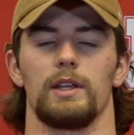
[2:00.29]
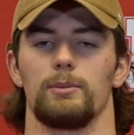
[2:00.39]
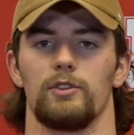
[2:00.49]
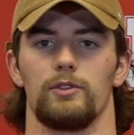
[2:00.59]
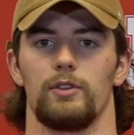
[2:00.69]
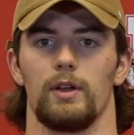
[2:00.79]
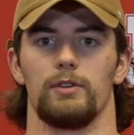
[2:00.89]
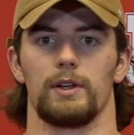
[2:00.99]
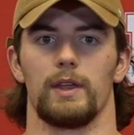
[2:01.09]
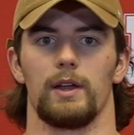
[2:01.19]
schemes and
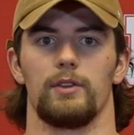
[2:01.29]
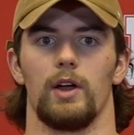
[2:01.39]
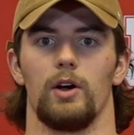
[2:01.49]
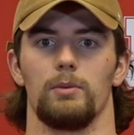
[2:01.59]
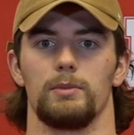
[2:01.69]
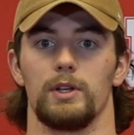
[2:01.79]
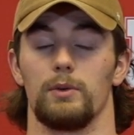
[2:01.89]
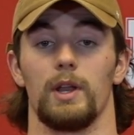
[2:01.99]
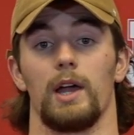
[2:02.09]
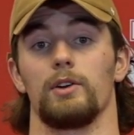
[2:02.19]
stuff like that to help, you
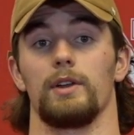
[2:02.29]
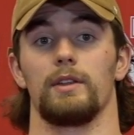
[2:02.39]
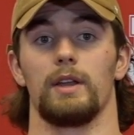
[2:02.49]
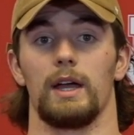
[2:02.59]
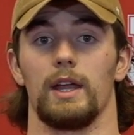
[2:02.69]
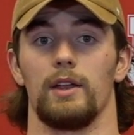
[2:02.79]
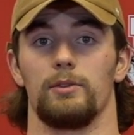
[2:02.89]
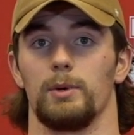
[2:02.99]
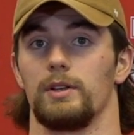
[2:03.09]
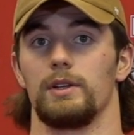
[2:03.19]
know, not only the tight
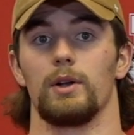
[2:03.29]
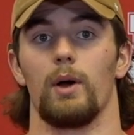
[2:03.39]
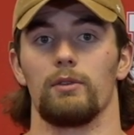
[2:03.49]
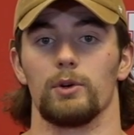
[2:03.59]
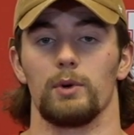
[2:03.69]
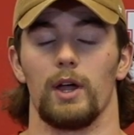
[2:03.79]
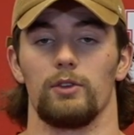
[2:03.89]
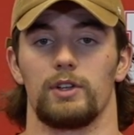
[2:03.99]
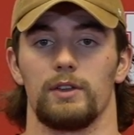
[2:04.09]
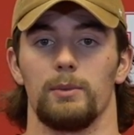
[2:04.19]
ends, but, you know, everyone
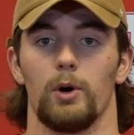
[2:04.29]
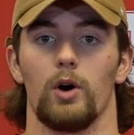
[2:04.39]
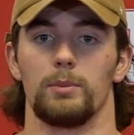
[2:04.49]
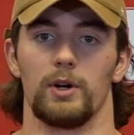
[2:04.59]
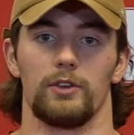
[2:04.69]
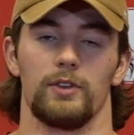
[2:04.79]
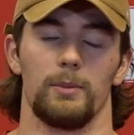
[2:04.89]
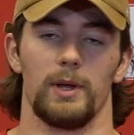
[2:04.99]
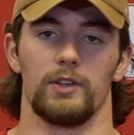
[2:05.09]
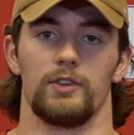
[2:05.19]
else get the ball and put us
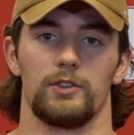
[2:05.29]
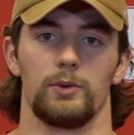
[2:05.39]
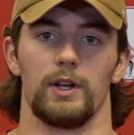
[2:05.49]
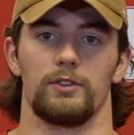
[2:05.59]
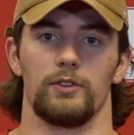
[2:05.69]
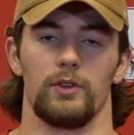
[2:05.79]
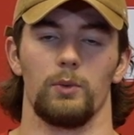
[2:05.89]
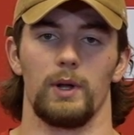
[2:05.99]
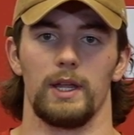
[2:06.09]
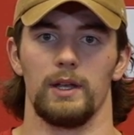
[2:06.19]
in the best situations
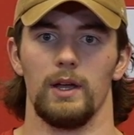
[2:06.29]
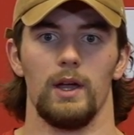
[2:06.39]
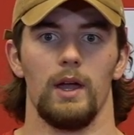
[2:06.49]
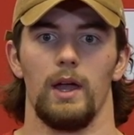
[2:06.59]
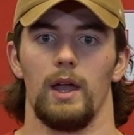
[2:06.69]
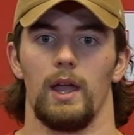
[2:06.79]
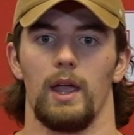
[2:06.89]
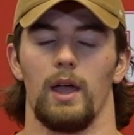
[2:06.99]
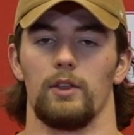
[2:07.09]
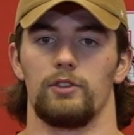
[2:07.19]
to win.
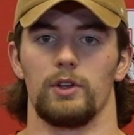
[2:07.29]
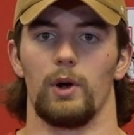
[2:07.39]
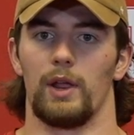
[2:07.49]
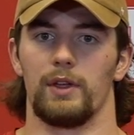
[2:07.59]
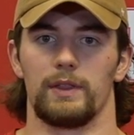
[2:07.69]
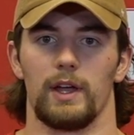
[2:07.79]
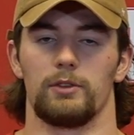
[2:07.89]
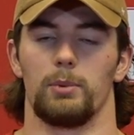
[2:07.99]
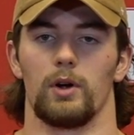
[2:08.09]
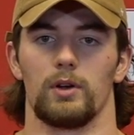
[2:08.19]
So, you know, I think
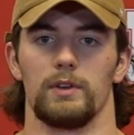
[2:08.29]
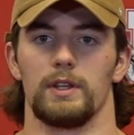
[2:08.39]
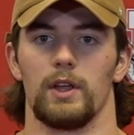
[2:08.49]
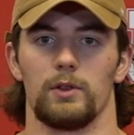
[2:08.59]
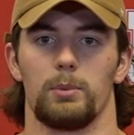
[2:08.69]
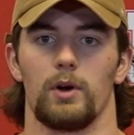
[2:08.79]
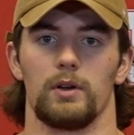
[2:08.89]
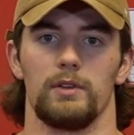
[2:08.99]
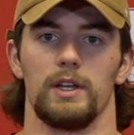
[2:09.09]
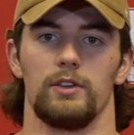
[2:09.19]
that's part of it. The other
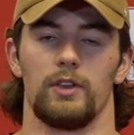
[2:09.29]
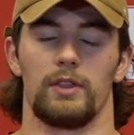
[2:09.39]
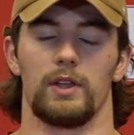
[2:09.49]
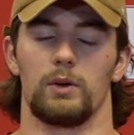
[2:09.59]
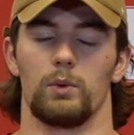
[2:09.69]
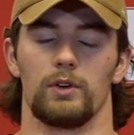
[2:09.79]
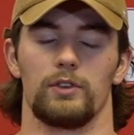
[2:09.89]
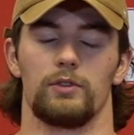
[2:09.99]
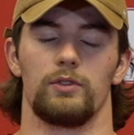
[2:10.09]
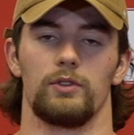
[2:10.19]
part of it is I think we're
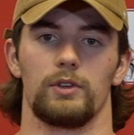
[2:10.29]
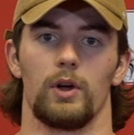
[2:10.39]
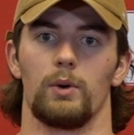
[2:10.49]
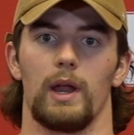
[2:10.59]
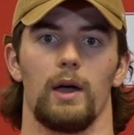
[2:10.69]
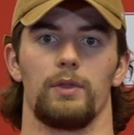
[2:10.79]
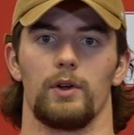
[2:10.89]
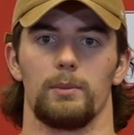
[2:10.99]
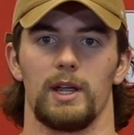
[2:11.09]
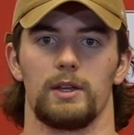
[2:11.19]
just going out
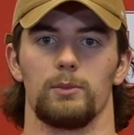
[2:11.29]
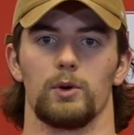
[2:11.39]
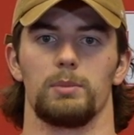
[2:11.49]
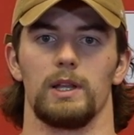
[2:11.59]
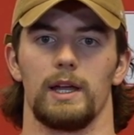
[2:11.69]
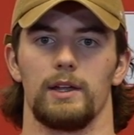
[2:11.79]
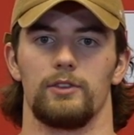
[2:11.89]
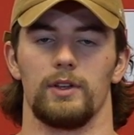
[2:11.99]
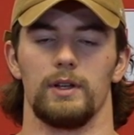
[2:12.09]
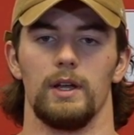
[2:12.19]
there and making more
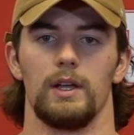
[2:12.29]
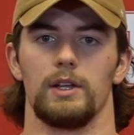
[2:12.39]
plays and,